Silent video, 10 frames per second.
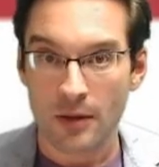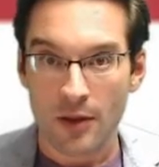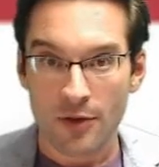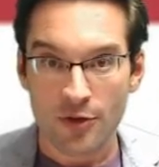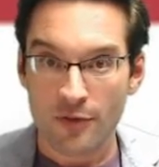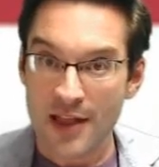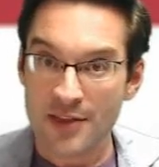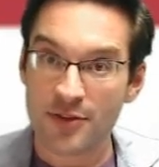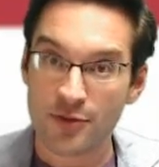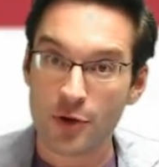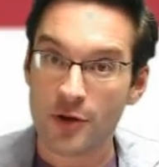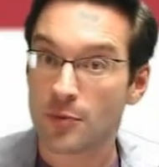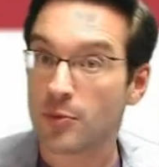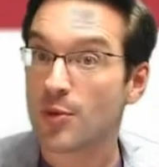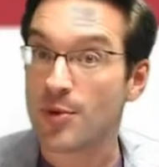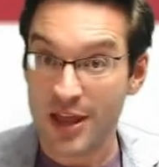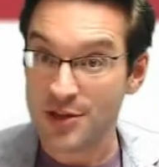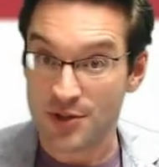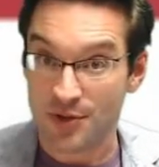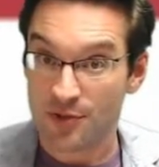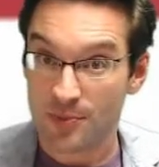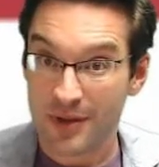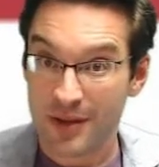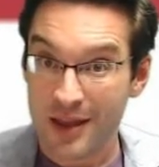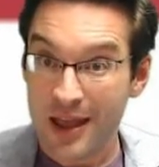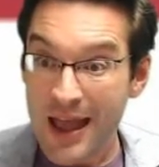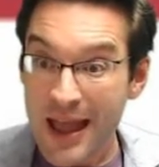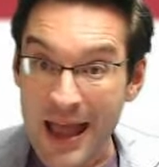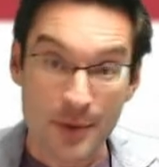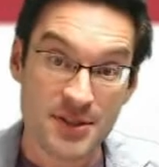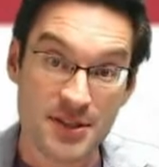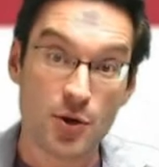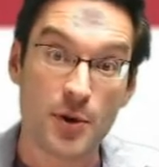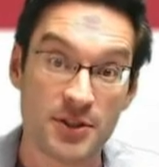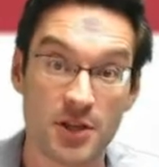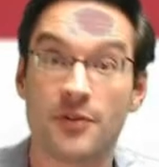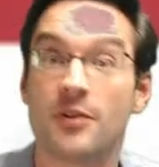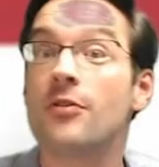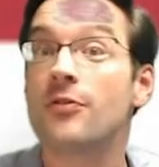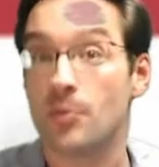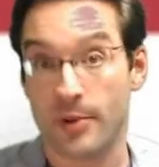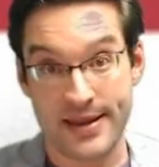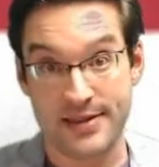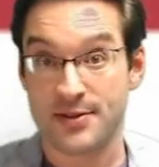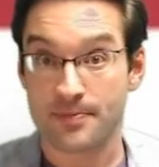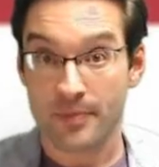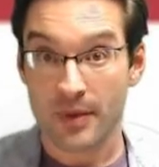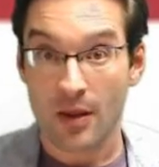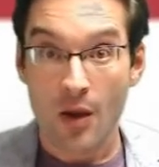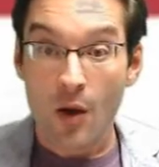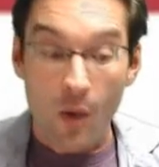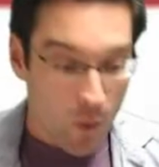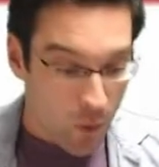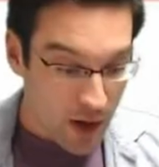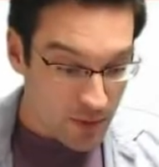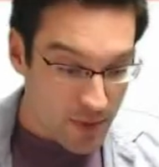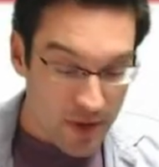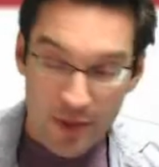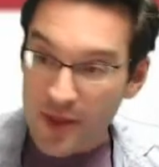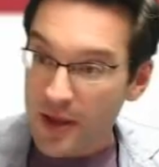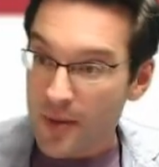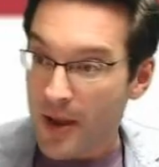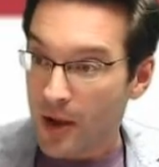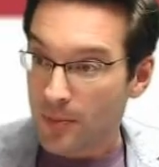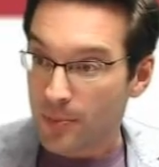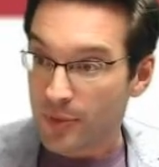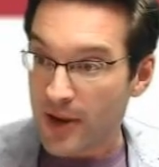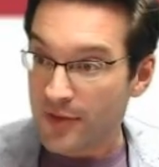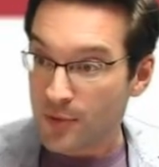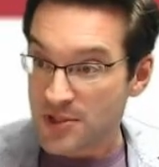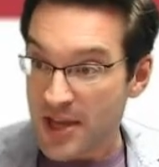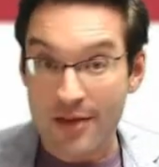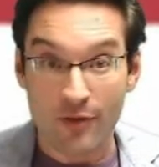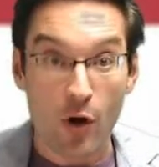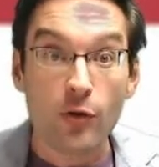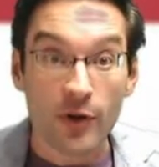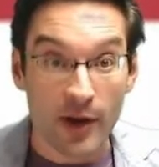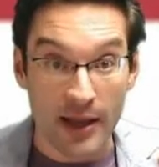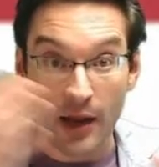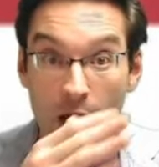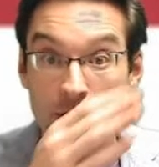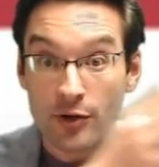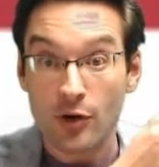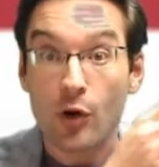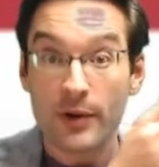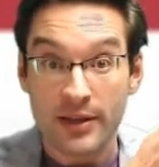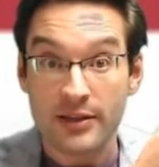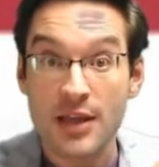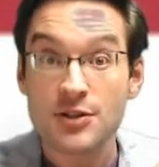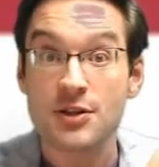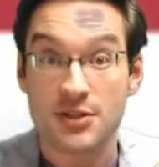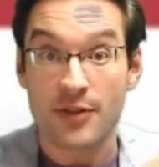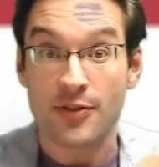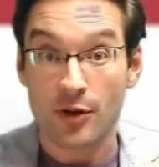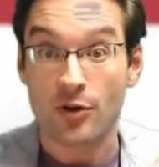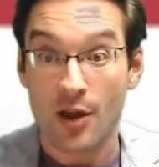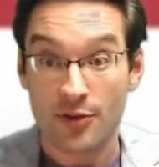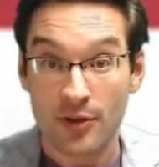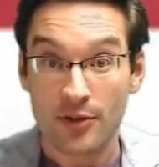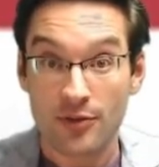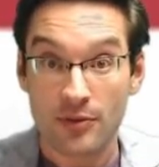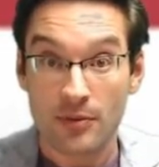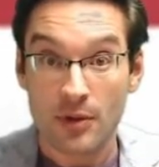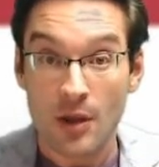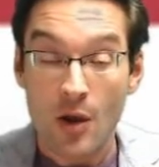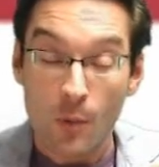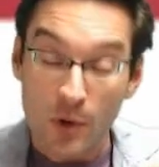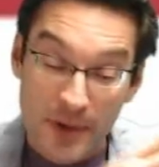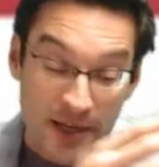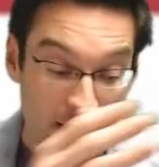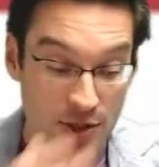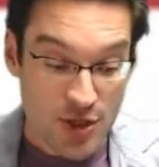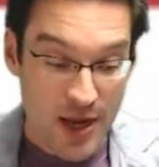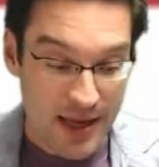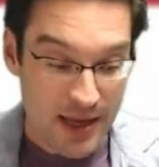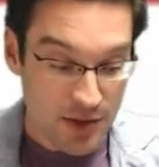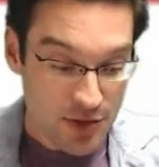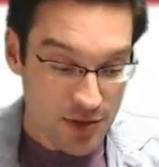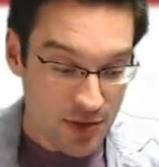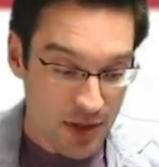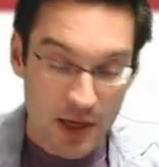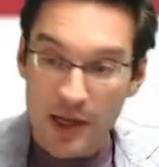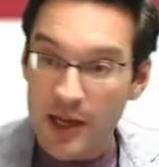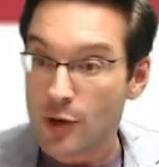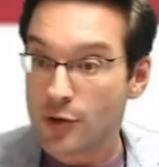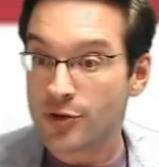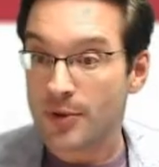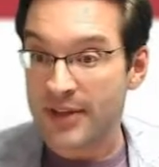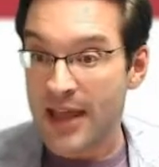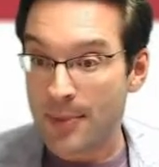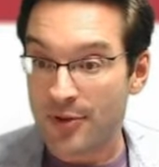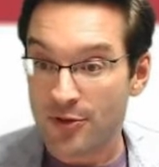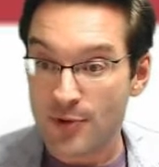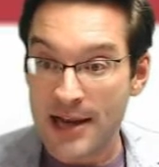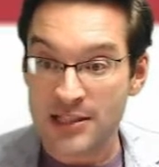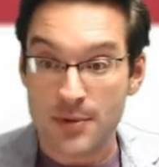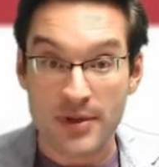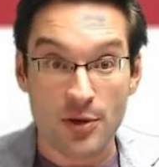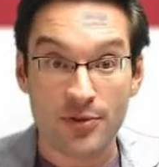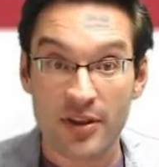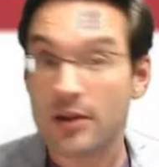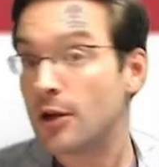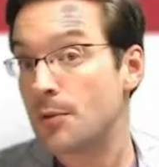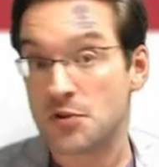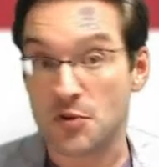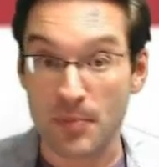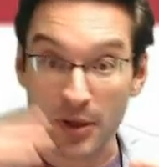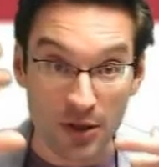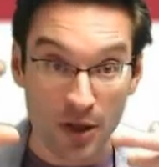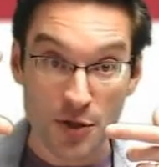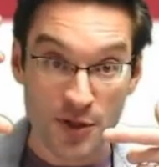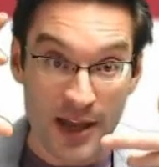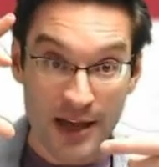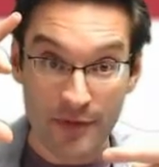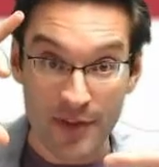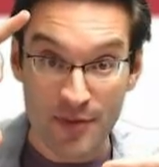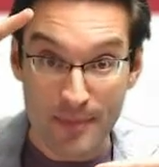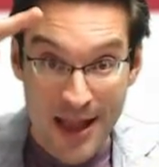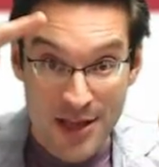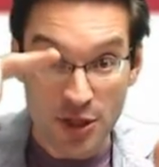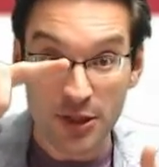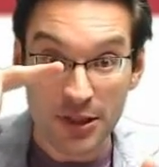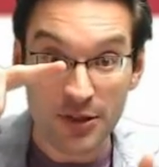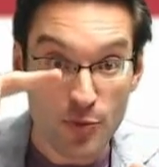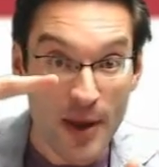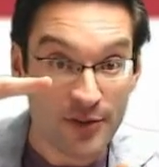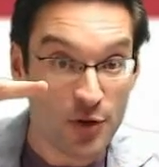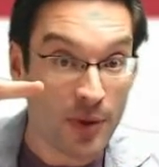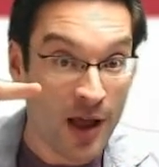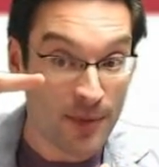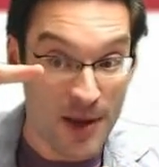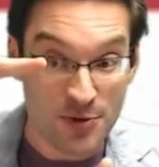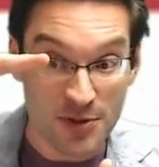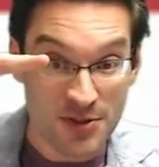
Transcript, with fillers: So if that's the story for permutations, how is the story different for braids? what when we think about braids which have over and under orientations at their crossings, what do we need to change in order to adapt to the strategy we used here, which was built largely out of this magic little 2x2 block matrix